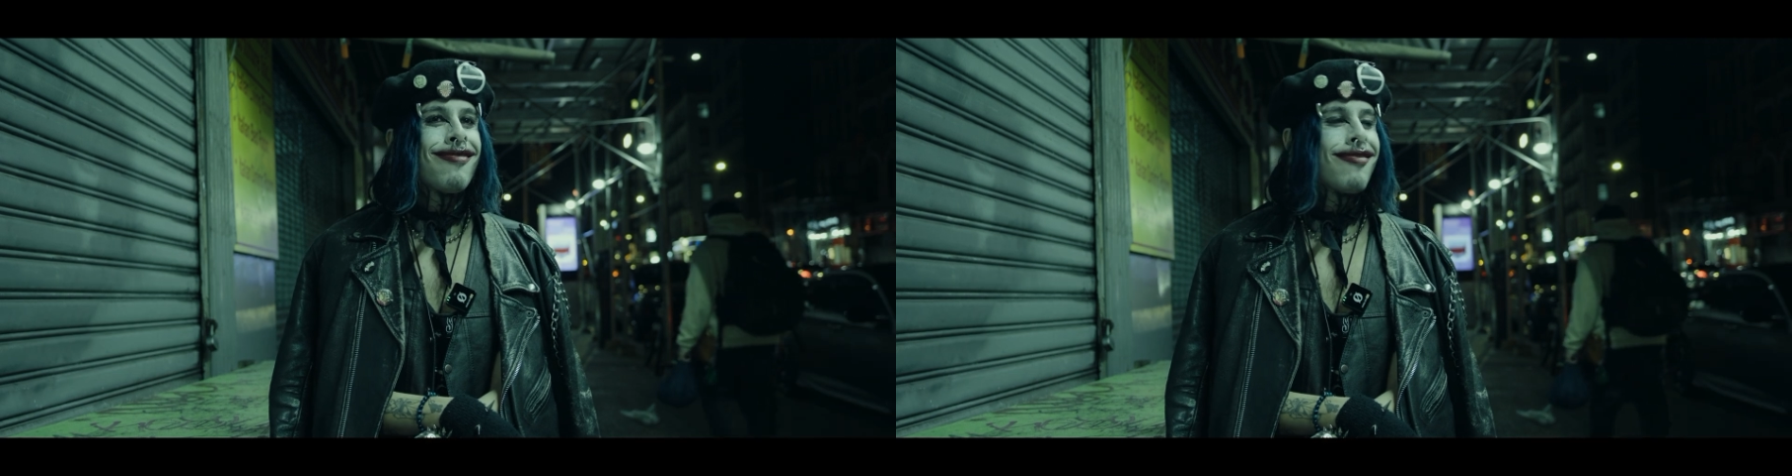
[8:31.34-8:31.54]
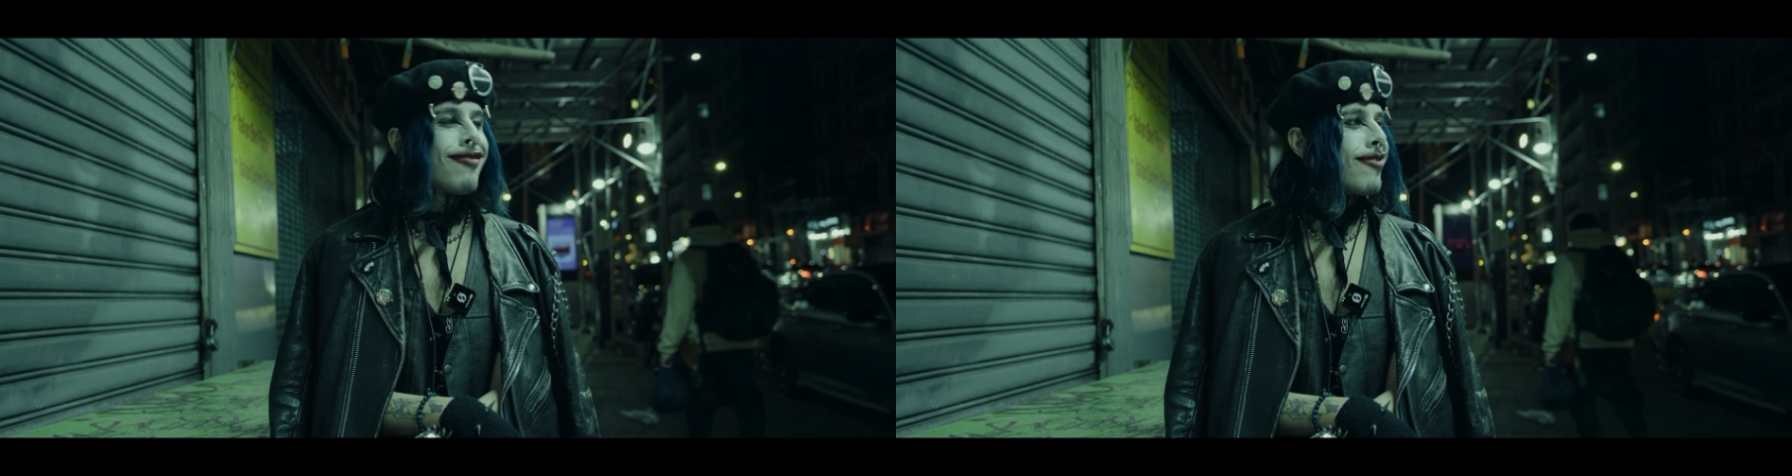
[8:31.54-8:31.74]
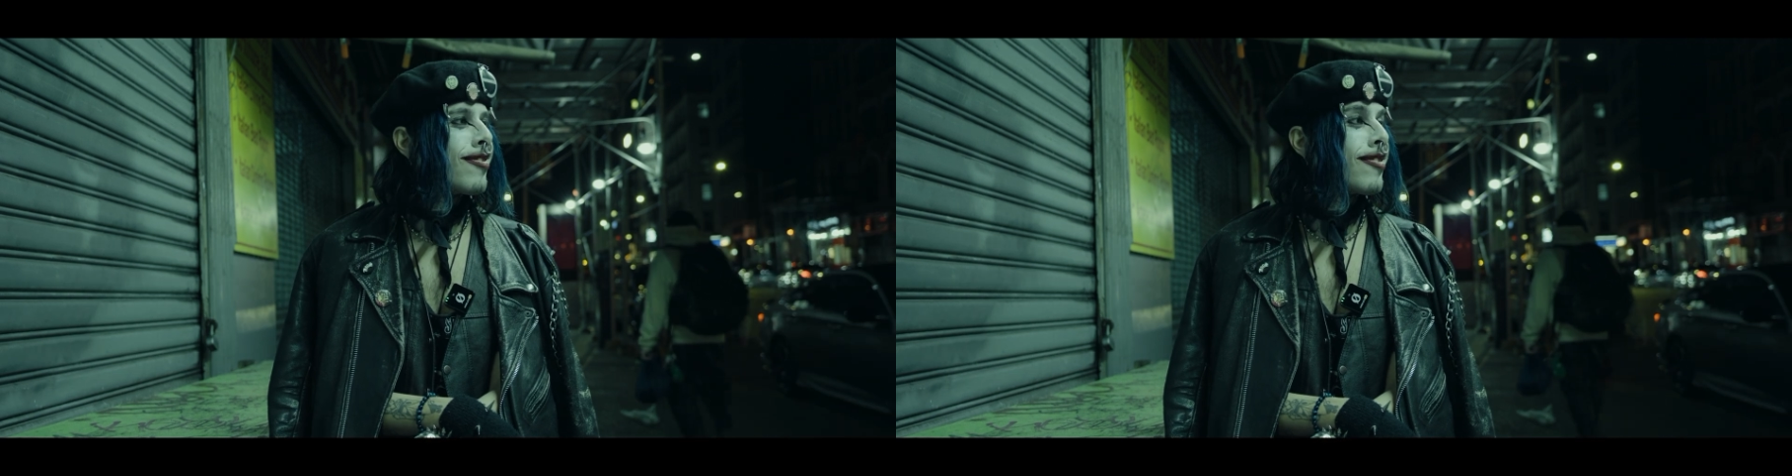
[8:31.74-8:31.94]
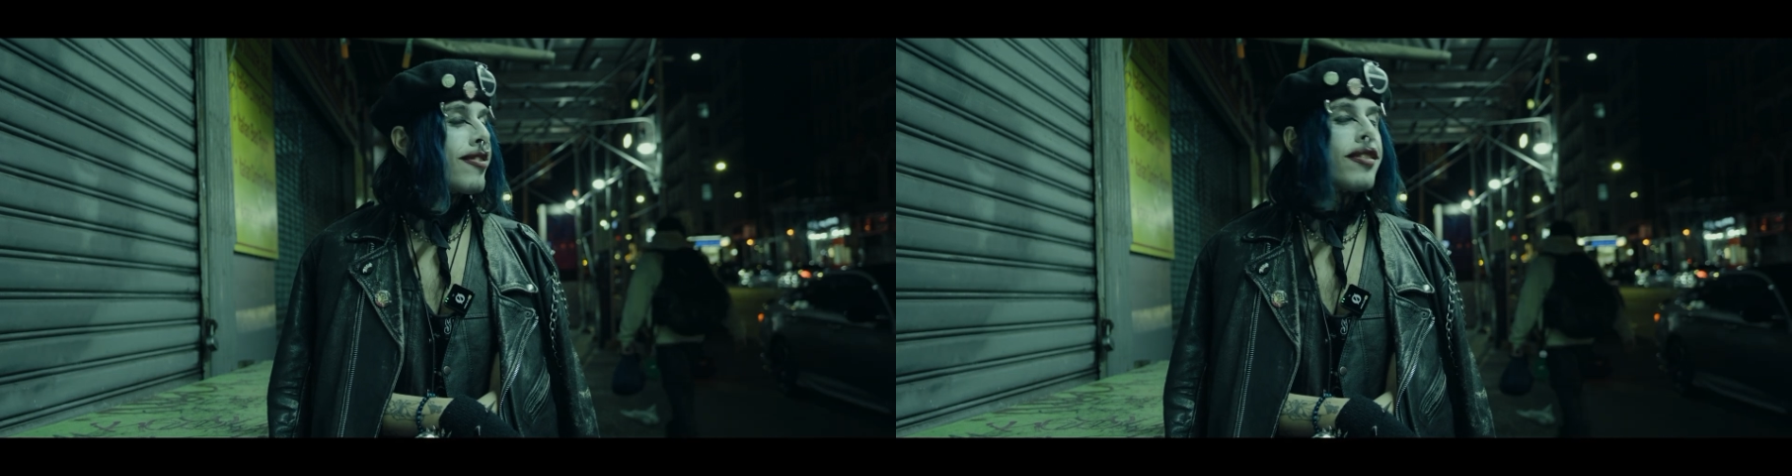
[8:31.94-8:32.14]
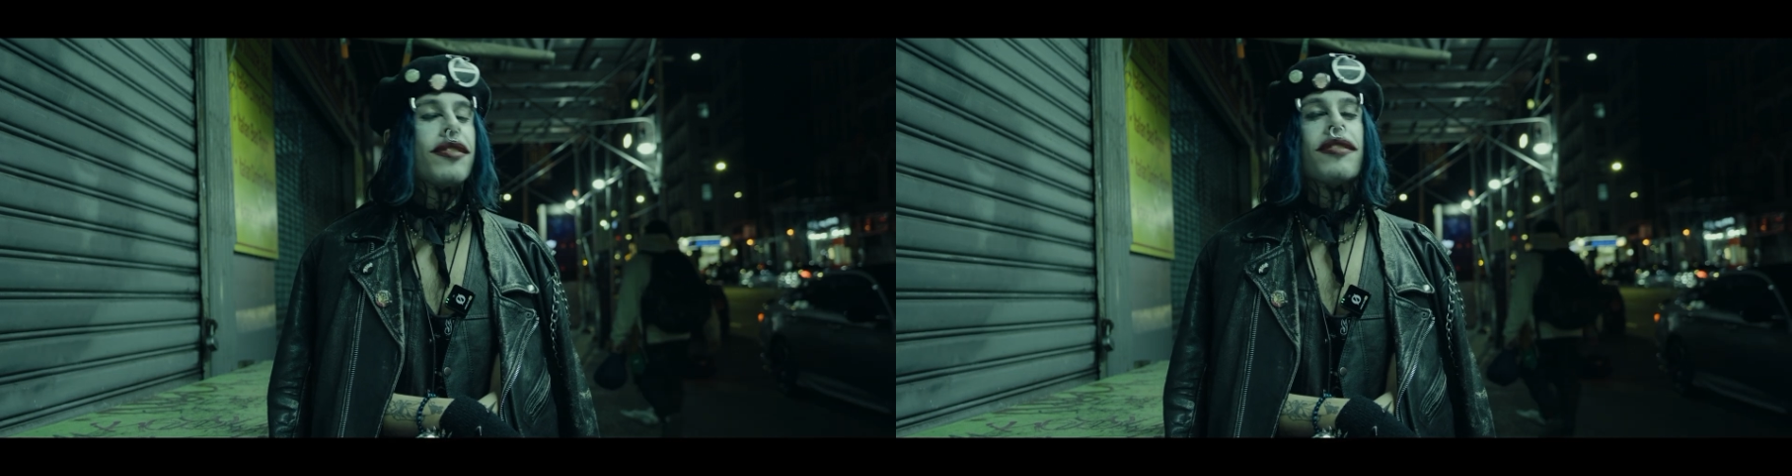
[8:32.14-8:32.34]
You mentioned
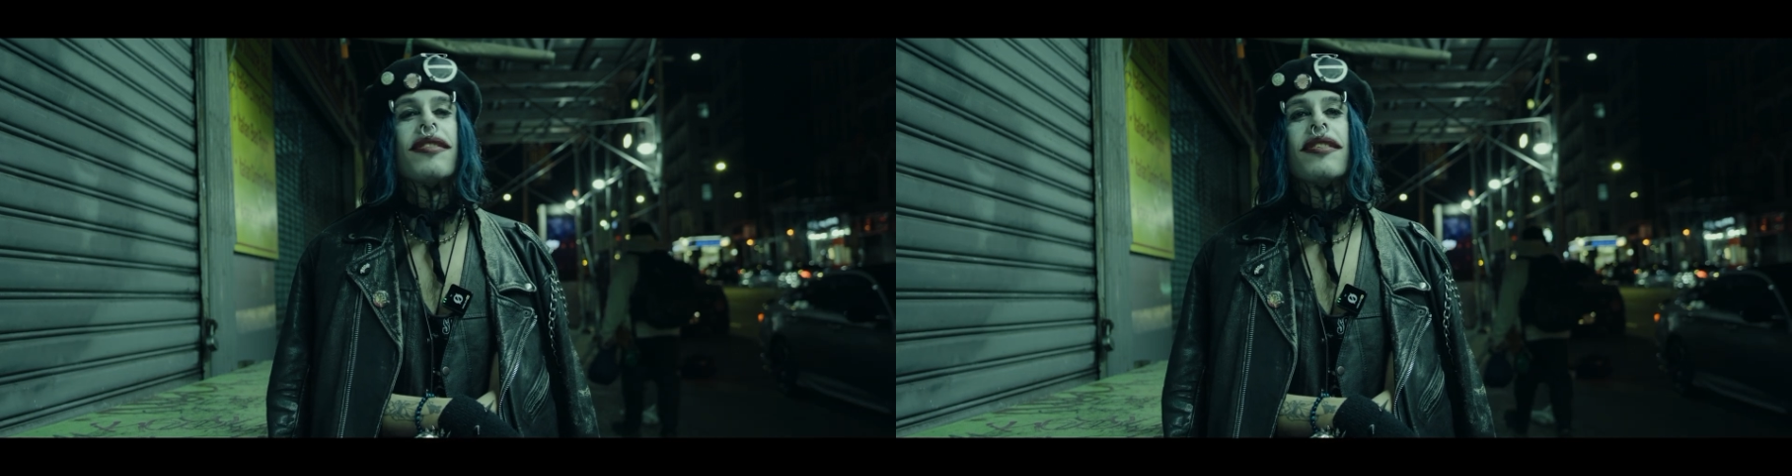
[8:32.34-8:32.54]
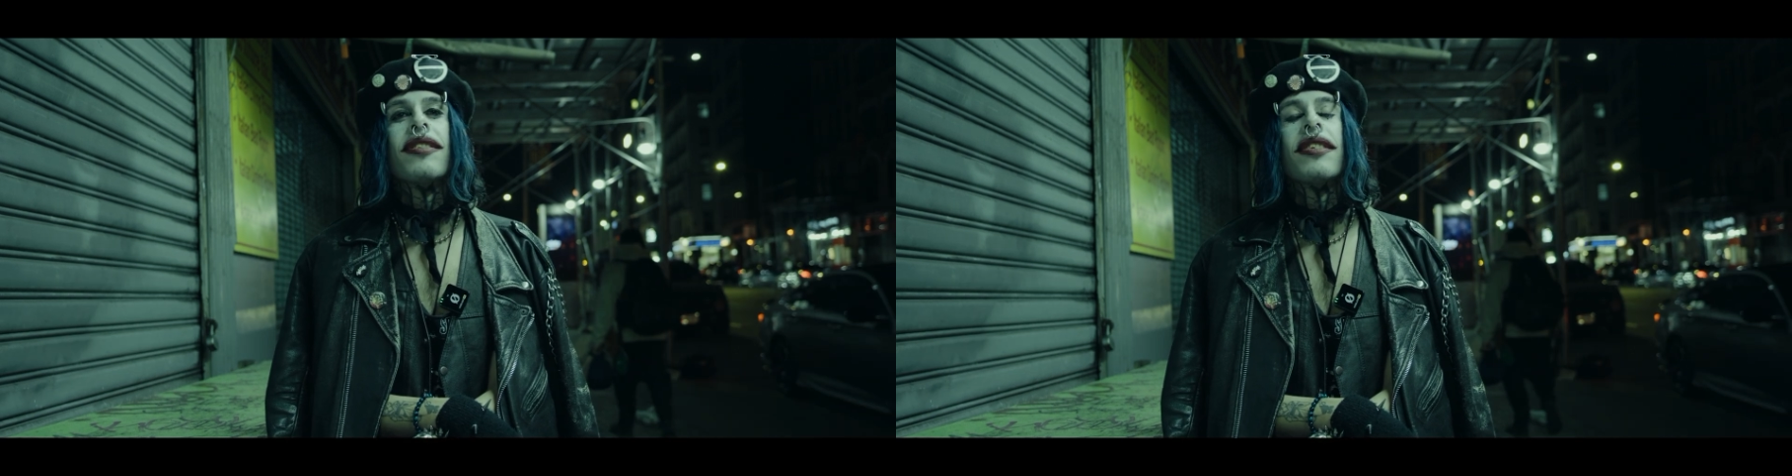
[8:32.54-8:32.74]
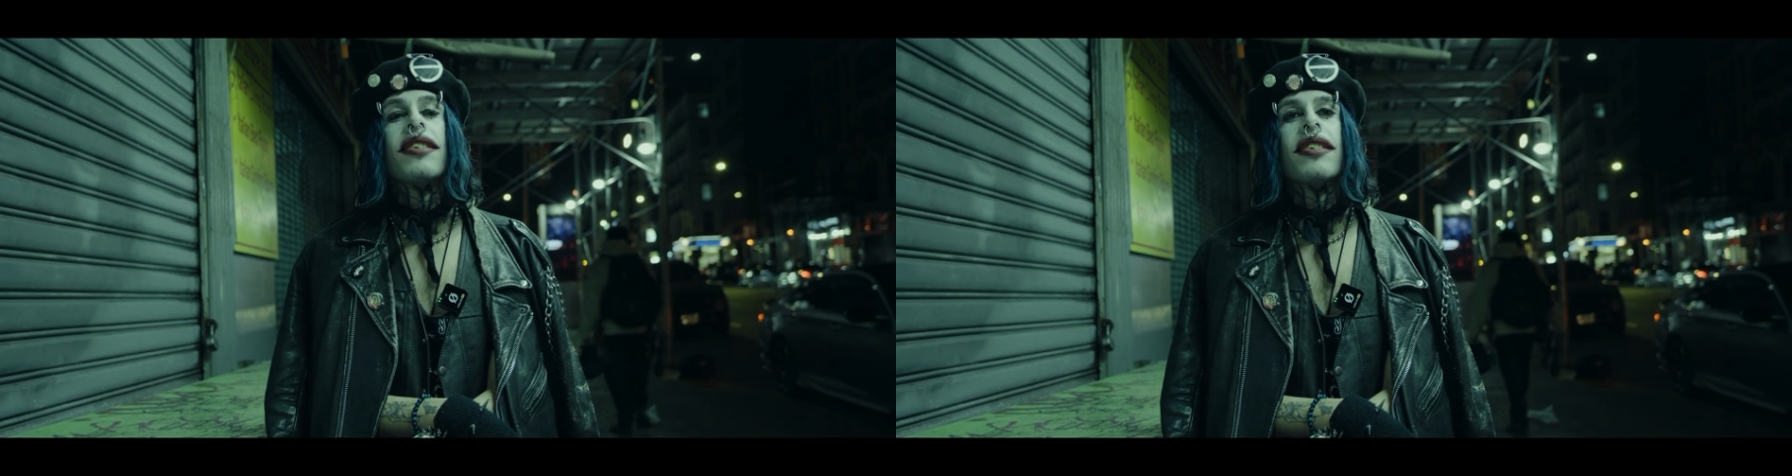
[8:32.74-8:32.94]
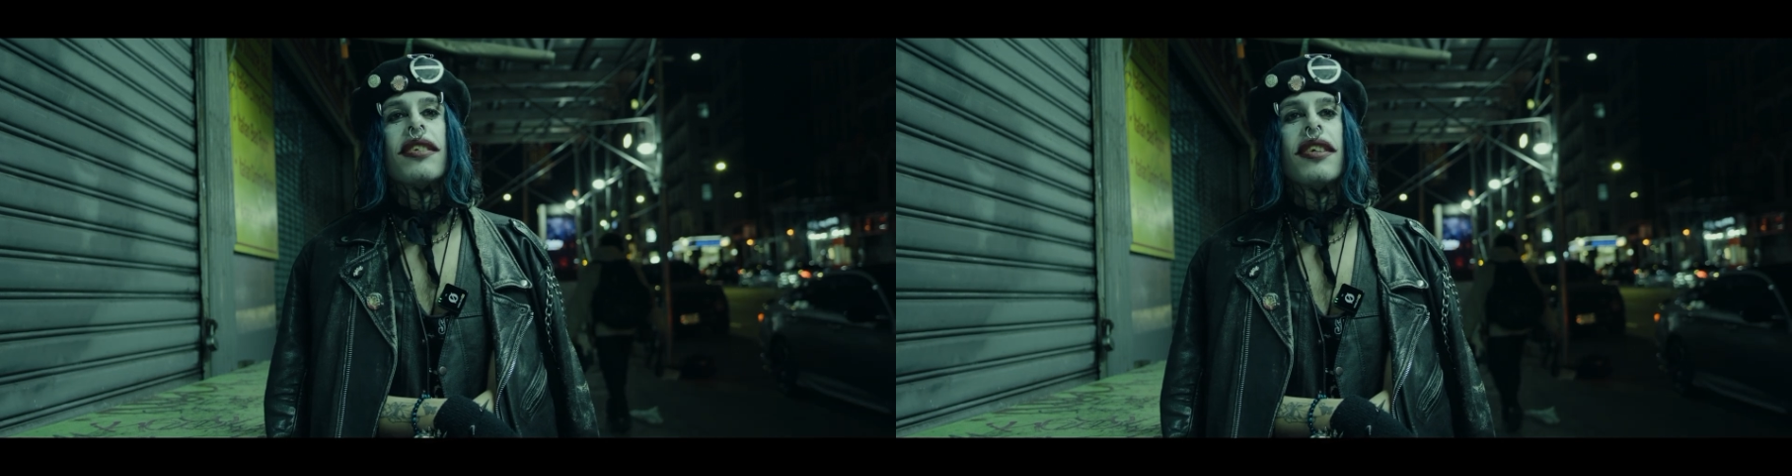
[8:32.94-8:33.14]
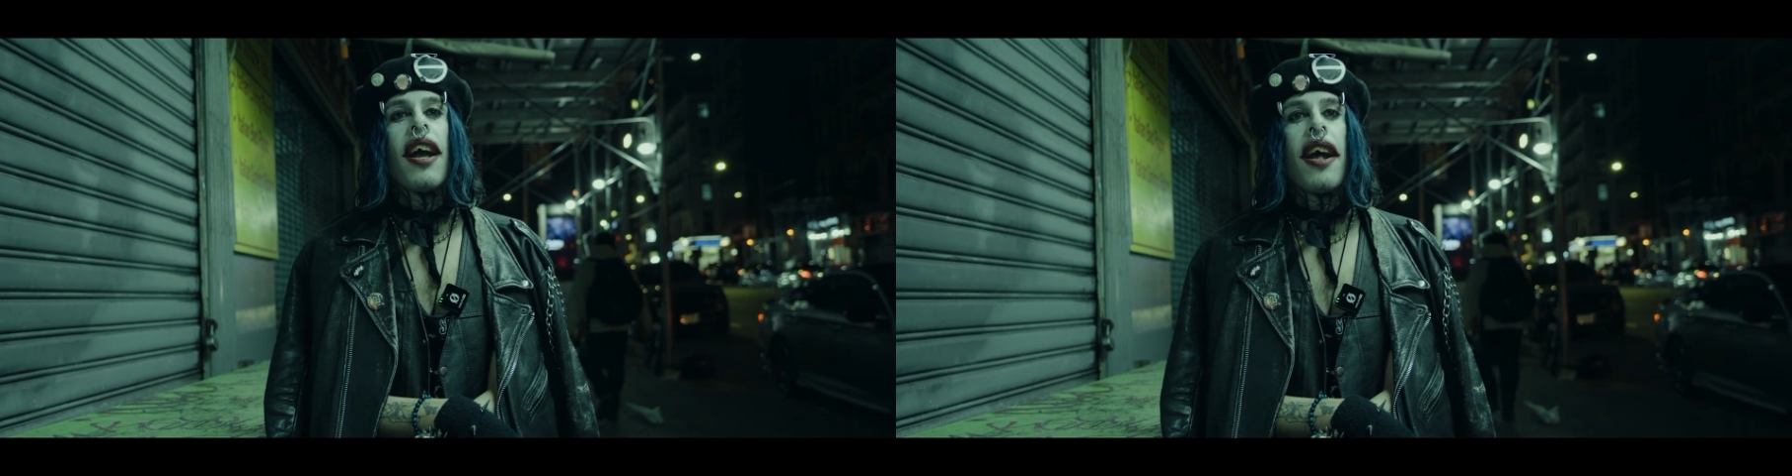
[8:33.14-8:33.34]
having a family, having
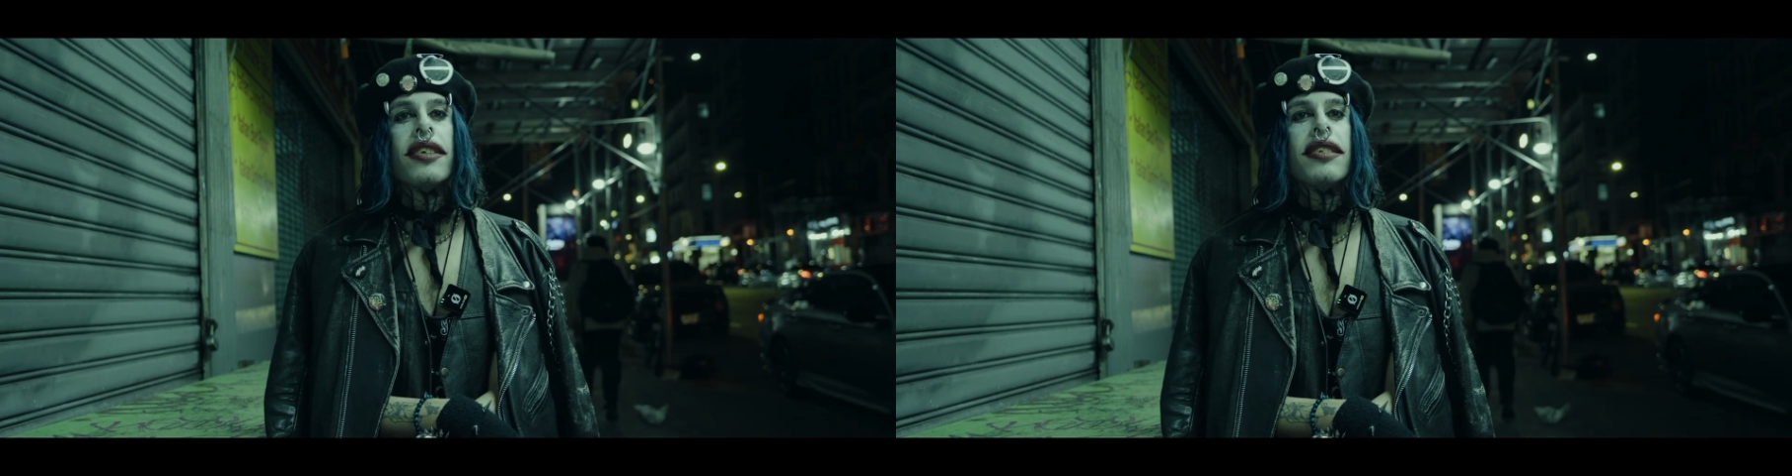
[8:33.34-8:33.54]
kids.